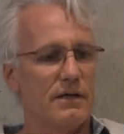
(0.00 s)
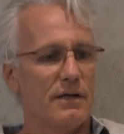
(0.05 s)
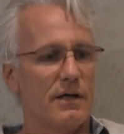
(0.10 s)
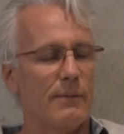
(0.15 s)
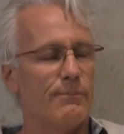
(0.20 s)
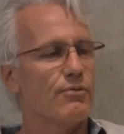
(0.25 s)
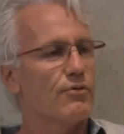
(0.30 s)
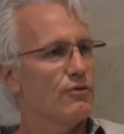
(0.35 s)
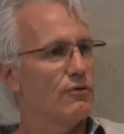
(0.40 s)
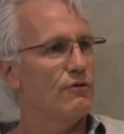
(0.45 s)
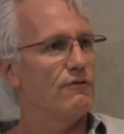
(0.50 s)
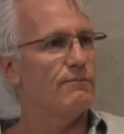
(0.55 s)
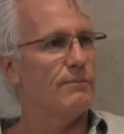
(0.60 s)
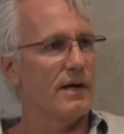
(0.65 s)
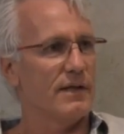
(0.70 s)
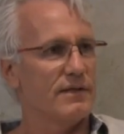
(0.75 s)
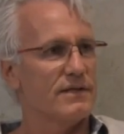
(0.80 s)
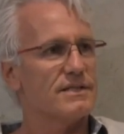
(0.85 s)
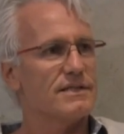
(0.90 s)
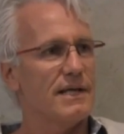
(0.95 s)
it approved
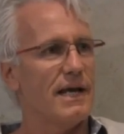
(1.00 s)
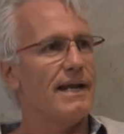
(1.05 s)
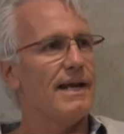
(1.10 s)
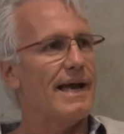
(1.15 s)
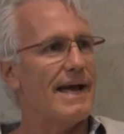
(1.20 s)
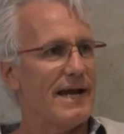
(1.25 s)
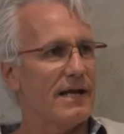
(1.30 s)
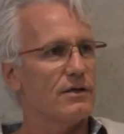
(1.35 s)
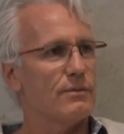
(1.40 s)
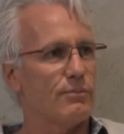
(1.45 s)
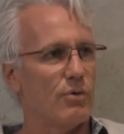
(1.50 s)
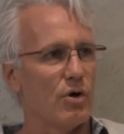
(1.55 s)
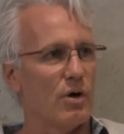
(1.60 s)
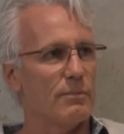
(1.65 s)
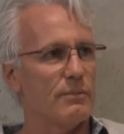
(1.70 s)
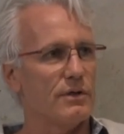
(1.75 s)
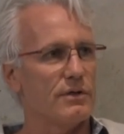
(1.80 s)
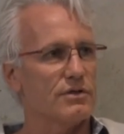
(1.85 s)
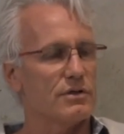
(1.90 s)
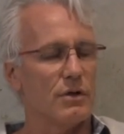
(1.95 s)
by the state ag
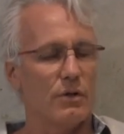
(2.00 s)
department.